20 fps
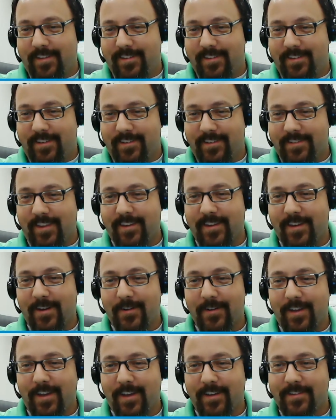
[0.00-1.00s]
Just say
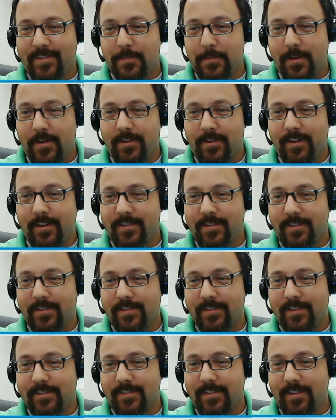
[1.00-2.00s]
no to XML and
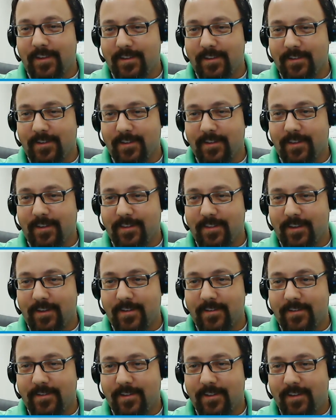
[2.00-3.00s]
XSLT. I like
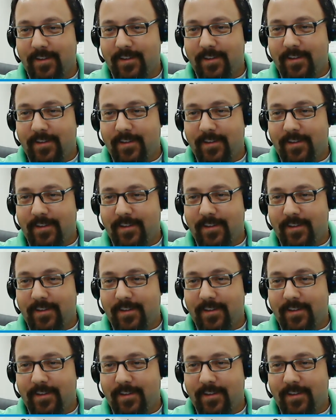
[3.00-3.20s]
that.